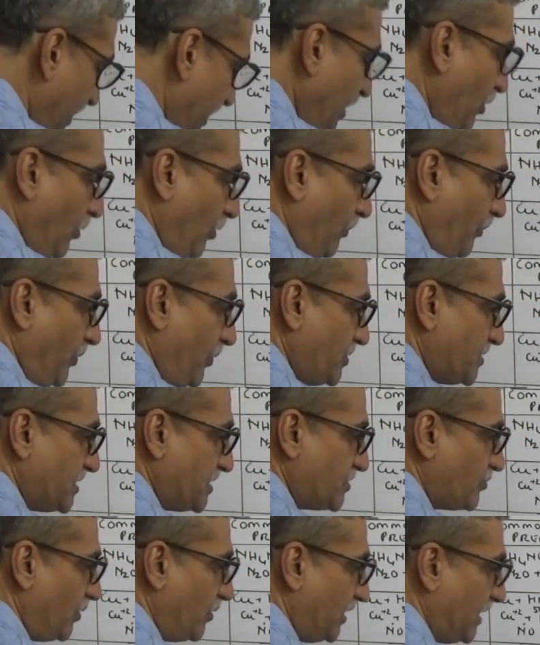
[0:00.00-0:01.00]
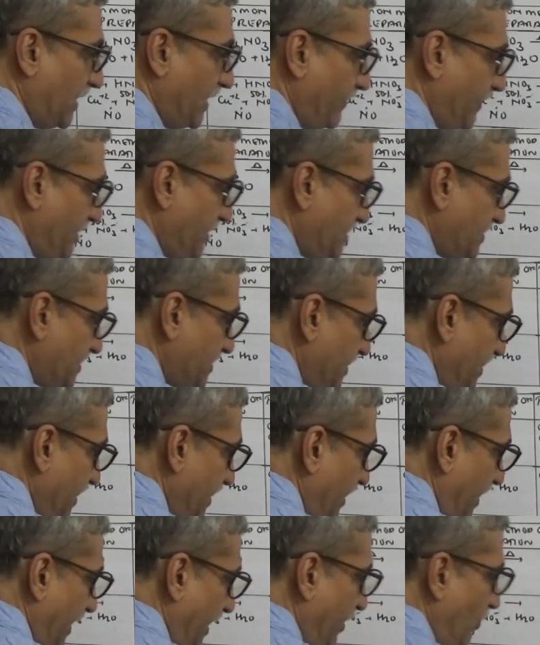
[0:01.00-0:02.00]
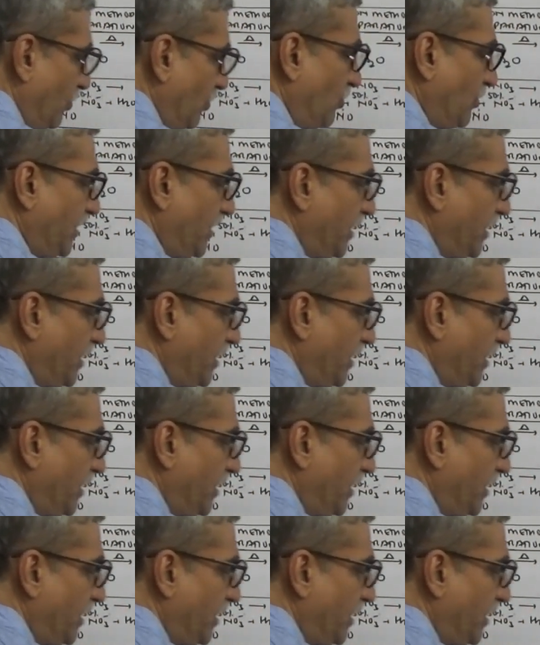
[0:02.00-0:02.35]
decomposes, what happens? NO2